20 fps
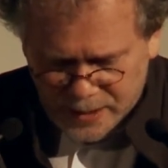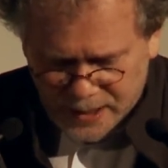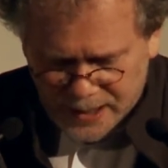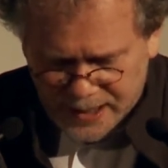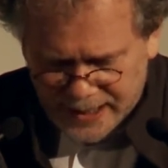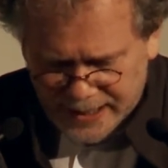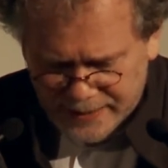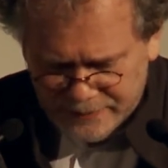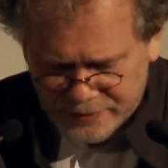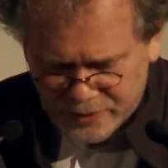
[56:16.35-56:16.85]

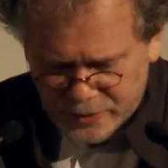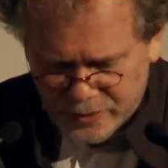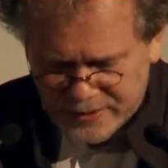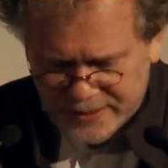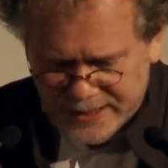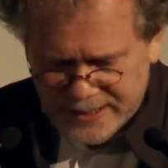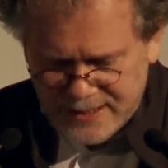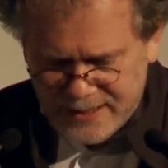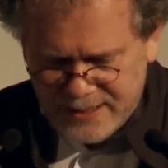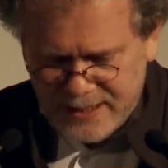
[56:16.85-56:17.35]
left a
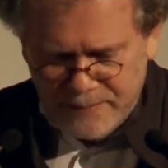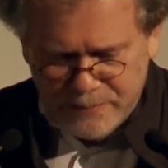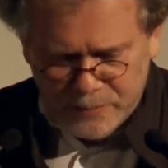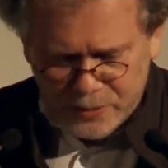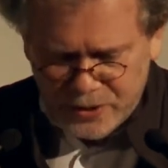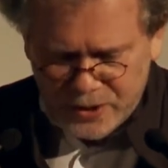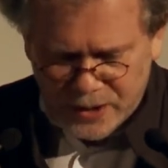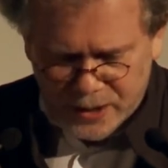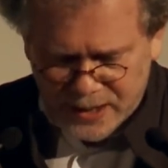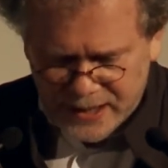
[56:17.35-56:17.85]

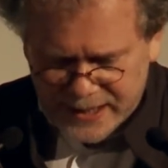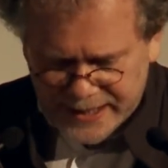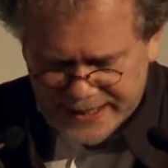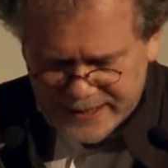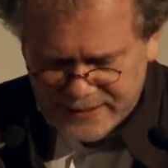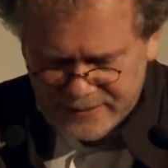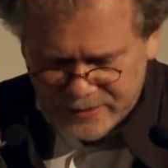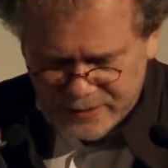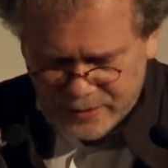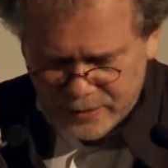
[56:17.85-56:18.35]
testimonial
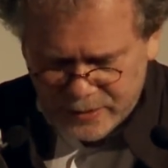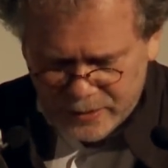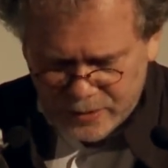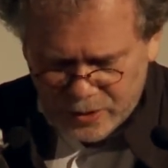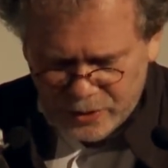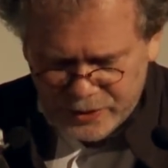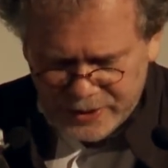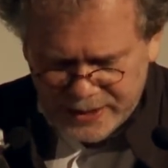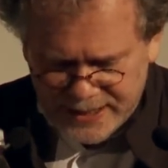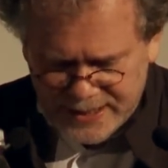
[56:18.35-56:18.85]
letter
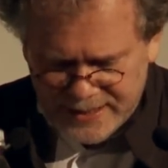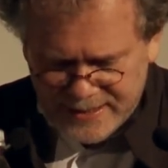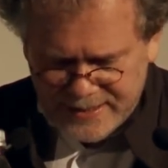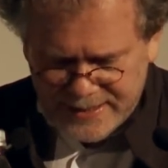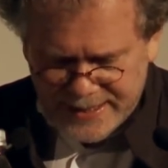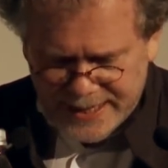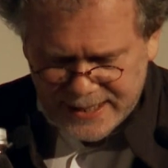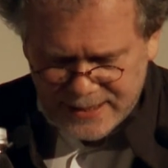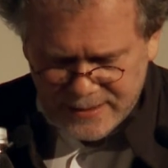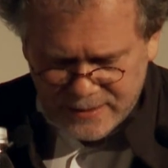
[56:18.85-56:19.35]
on his
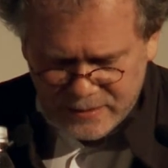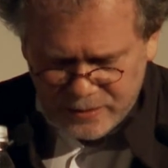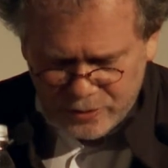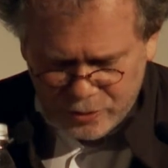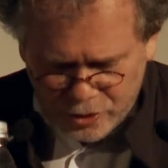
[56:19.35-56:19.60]
desk